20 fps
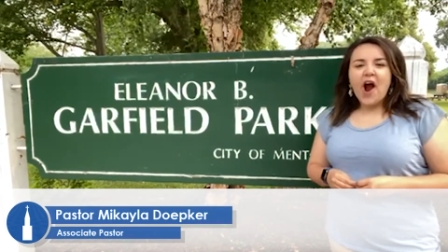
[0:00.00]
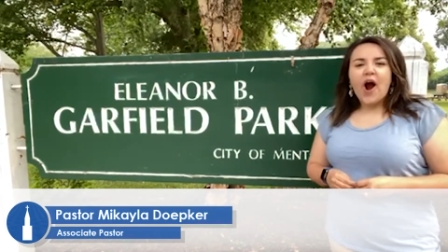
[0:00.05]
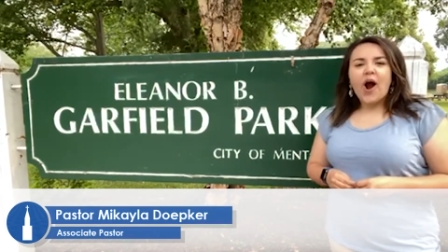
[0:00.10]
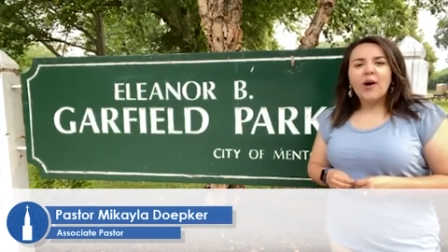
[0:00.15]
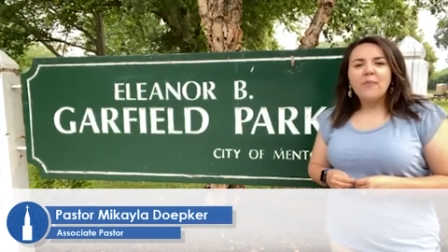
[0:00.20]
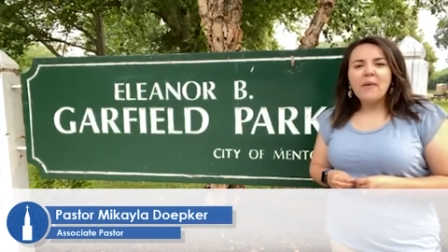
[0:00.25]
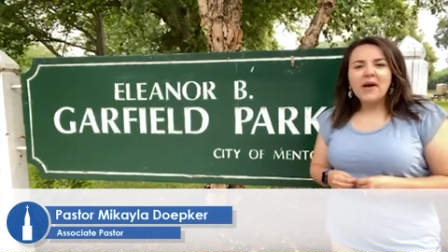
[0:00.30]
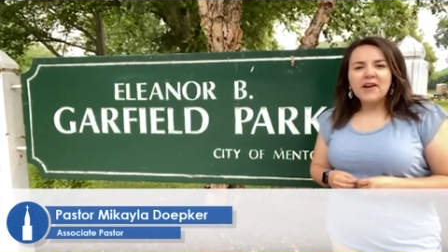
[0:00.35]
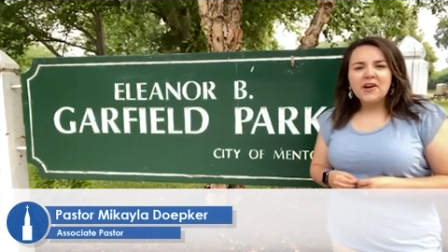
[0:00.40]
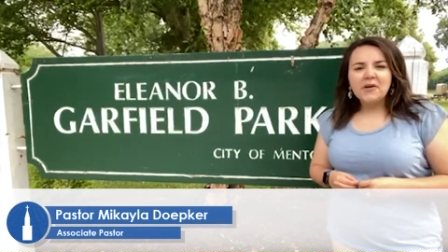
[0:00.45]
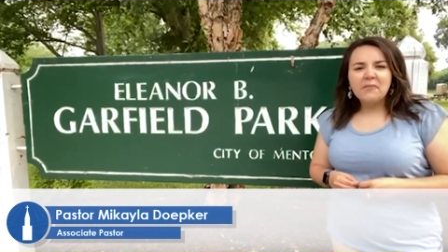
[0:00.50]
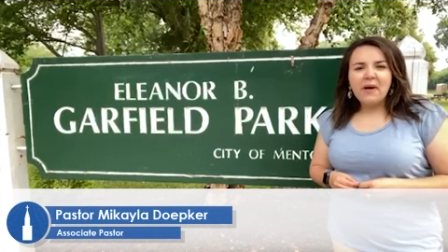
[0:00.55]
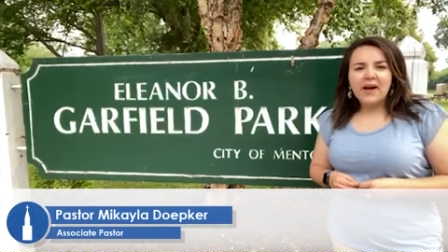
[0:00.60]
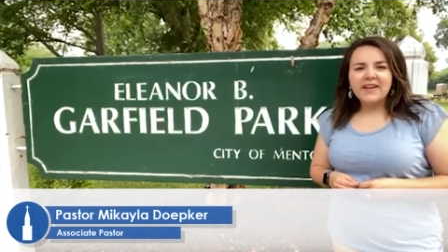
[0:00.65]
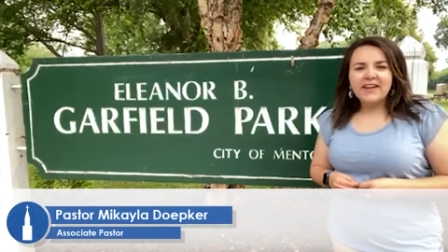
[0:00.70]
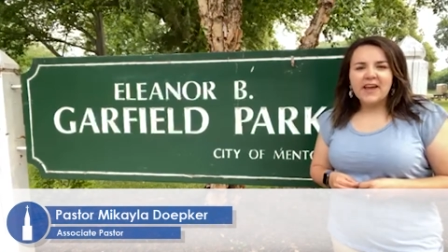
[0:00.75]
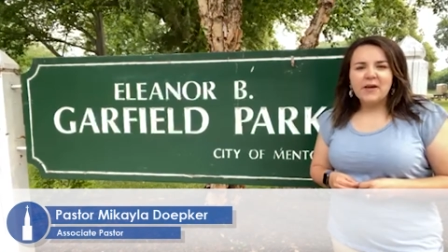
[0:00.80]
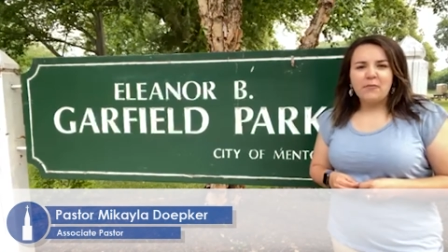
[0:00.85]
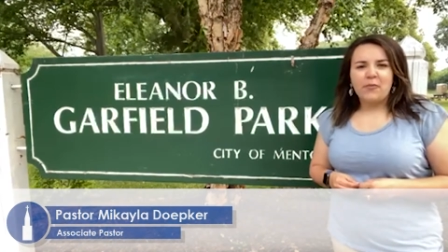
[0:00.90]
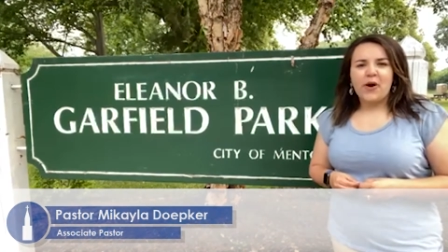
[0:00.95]
Our Mentor
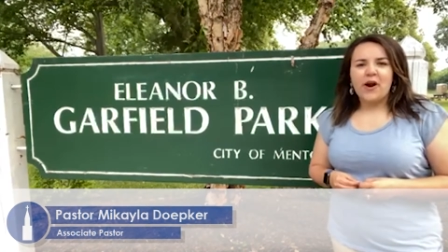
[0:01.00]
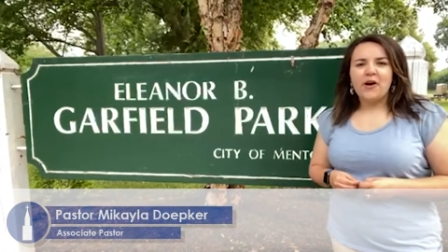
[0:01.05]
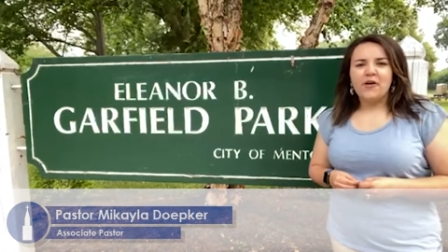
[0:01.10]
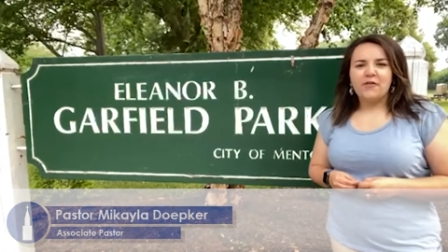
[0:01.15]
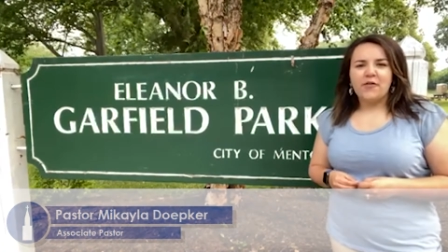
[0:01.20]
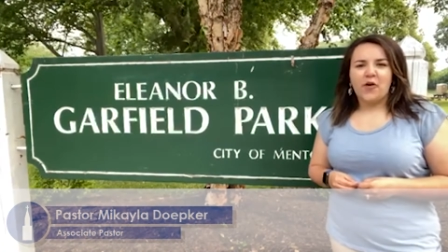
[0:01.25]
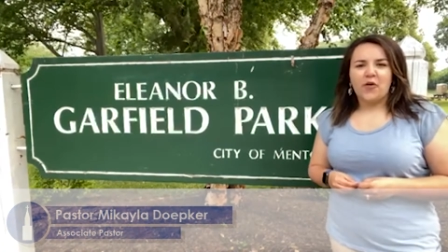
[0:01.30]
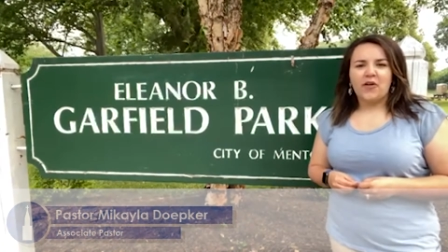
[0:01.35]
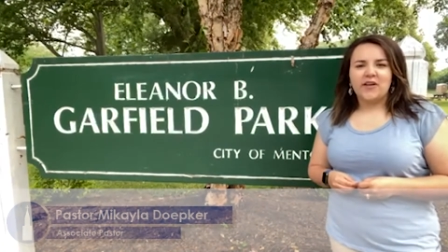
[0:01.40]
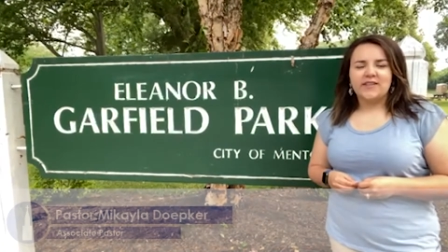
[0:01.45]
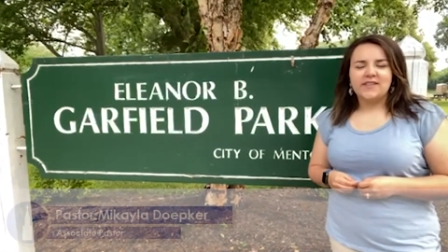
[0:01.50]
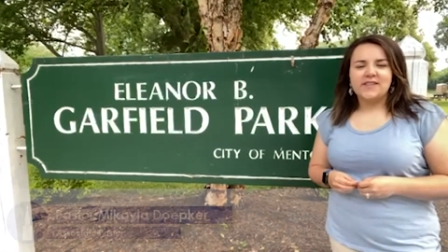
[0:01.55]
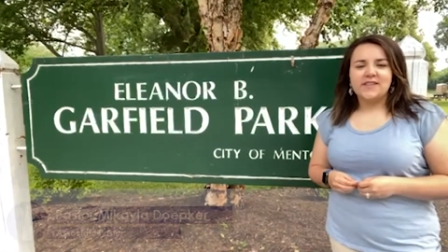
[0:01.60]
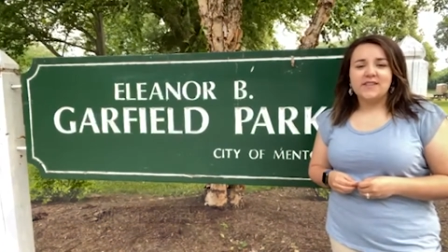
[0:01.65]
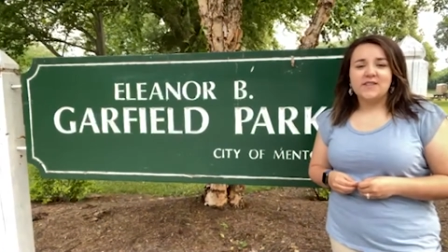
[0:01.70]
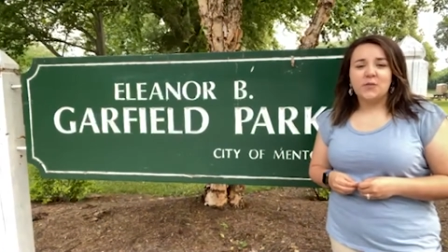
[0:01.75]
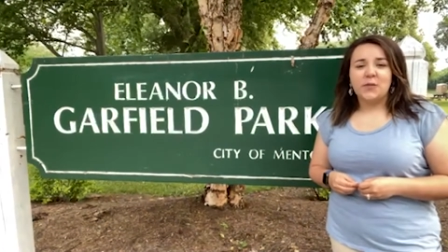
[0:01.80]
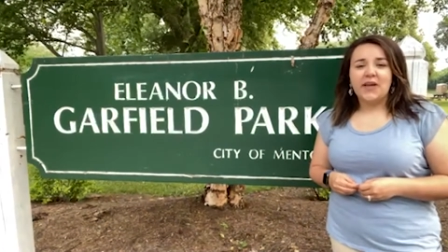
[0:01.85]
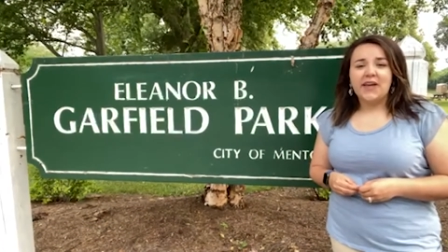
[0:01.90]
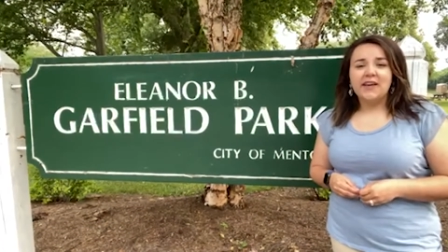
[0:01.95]
Monday prayer focus
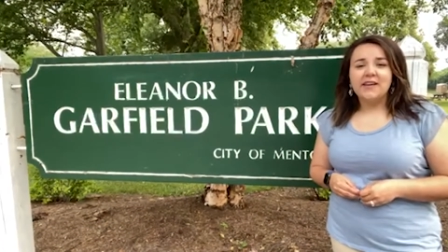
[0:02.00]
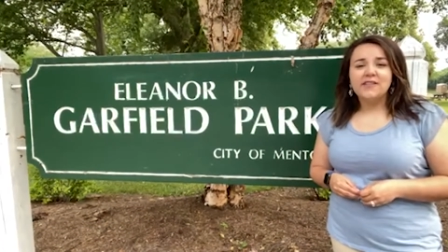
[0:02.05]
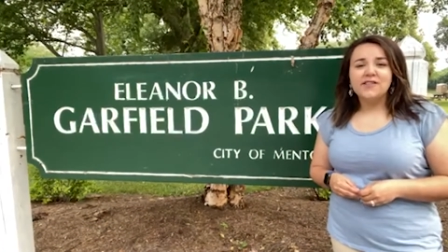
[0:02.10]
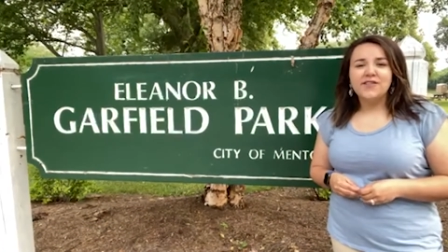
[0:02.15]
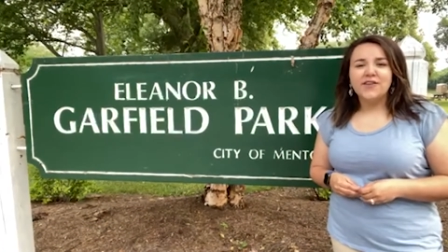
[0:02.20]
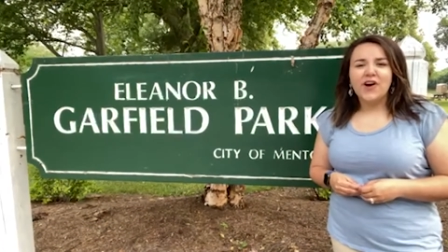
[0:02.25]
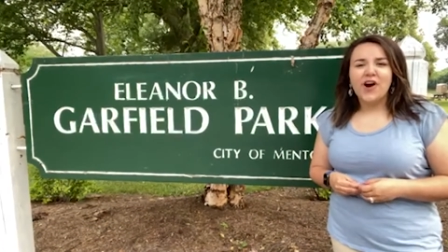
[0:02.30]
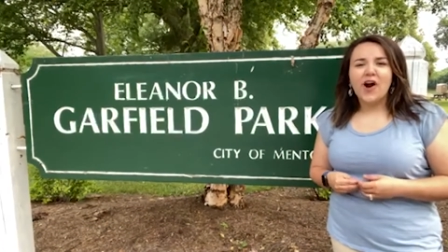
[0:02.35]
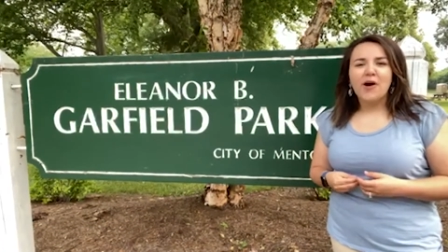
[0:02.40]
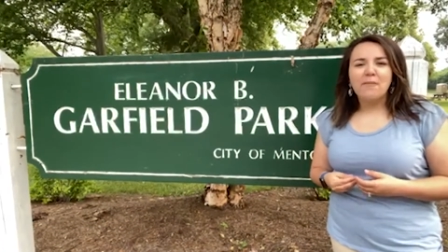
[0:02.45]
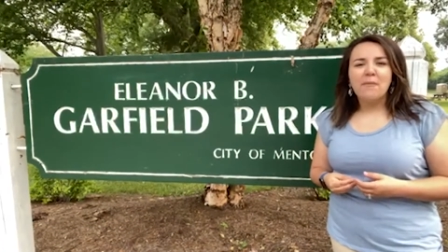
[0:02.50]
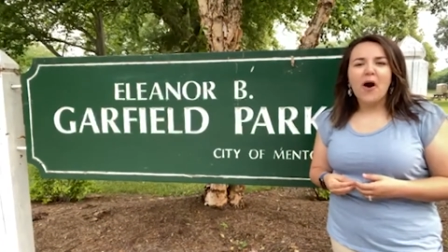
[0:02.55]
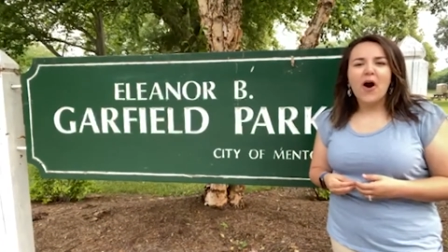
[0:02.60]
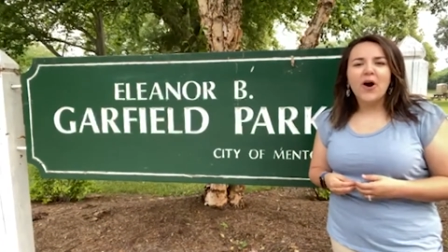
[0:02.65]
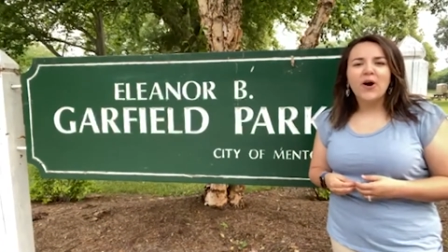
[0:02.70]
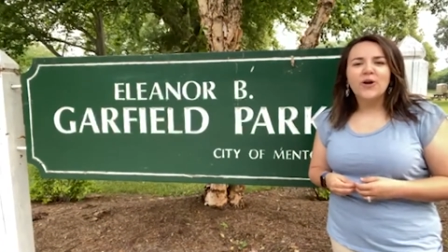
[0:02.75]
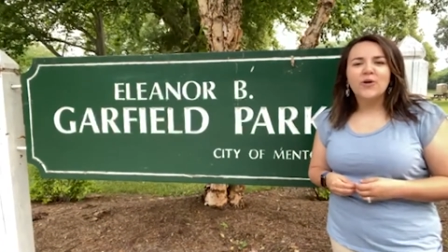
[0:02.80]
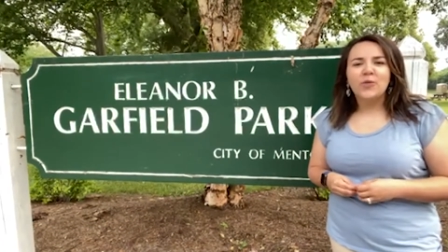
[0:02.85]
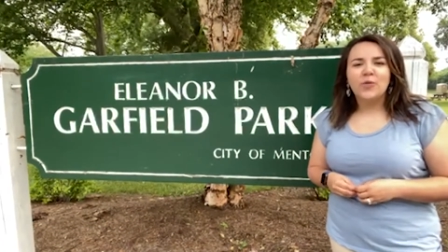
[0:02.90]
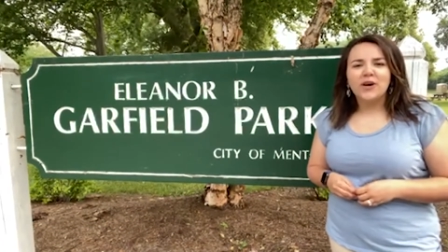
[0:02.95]
this week is for our
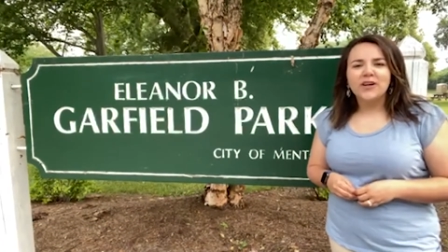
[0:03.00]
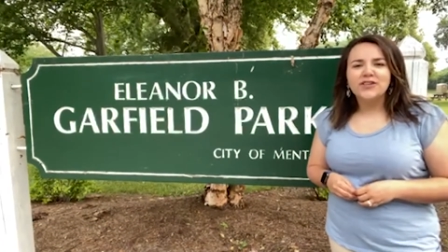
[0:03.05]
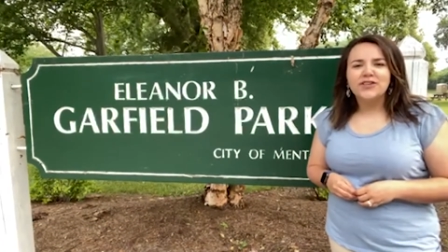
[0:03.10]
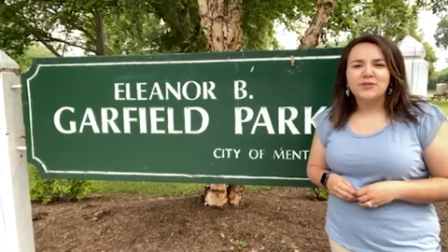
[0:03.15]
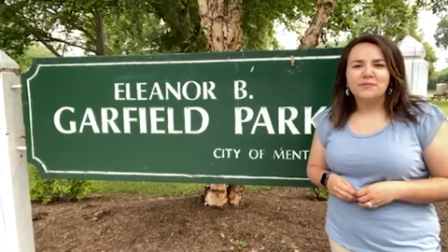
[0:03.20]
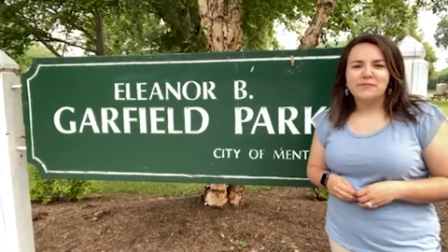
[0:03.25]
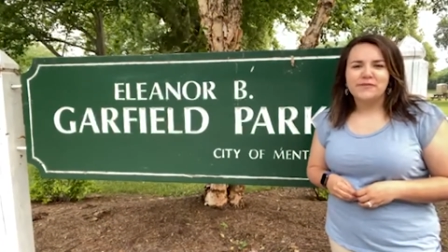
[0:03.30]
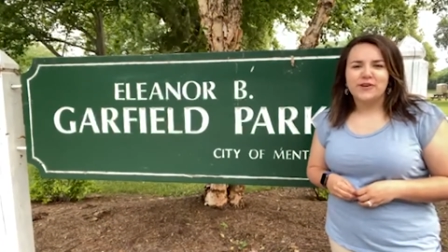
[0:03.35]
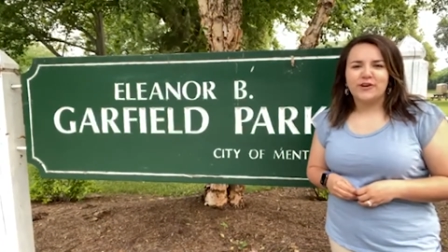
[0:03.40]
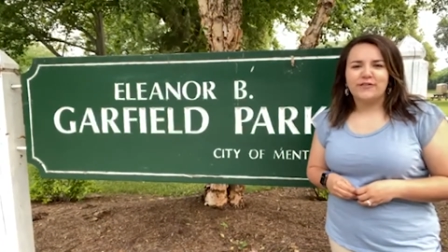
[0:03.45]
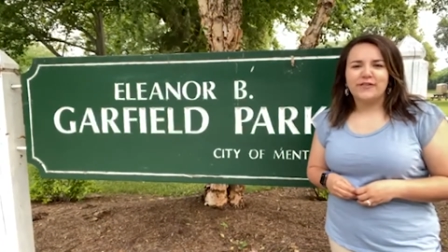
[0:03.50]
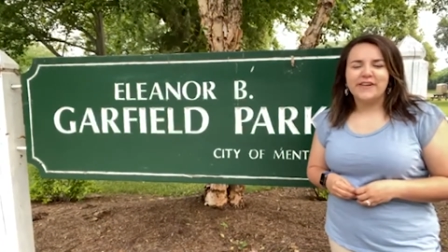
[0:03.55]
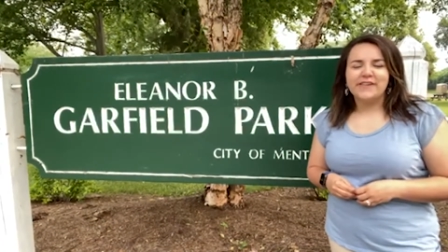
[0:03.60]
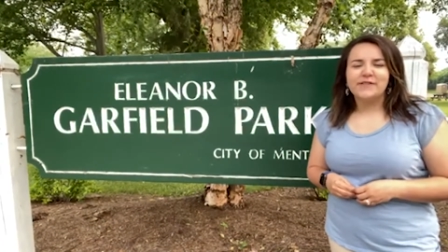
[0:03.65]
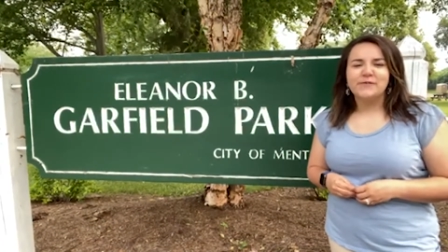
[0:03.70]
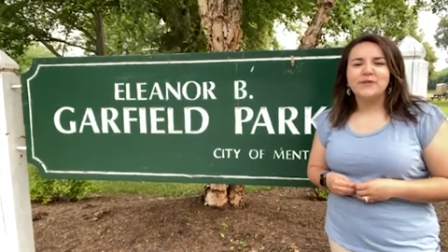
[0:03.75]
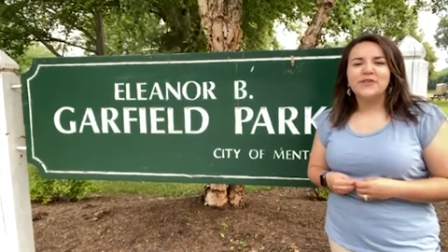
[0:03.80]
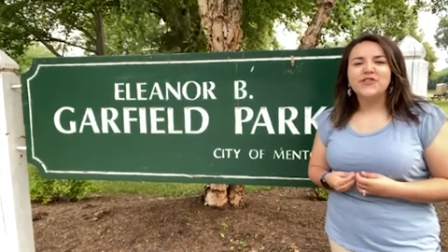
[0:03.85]
park worship service,